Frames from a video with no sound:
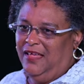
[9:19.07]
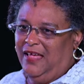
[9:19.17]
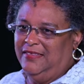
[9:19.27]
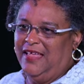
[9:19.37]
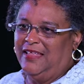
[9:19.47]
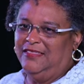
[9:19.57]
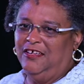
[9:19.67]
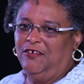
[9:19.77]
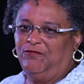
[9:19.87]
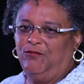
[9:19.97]
And that
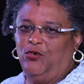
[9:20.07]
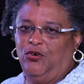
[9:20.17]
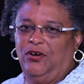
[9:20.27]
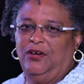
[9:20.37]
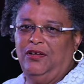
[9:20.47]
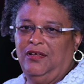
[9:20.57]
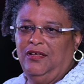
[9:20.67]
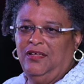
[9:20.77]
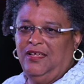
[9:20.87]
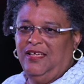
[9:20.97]
therefore,
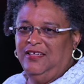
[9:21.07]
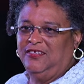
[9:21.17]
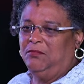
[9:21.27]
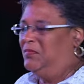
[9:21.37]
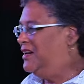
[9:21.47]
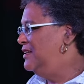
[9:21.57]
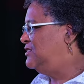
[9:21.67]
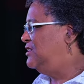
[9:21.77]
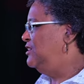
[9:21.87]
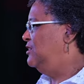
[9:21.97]
his
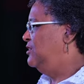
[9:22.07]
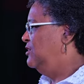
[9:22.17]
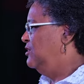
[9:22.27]
ability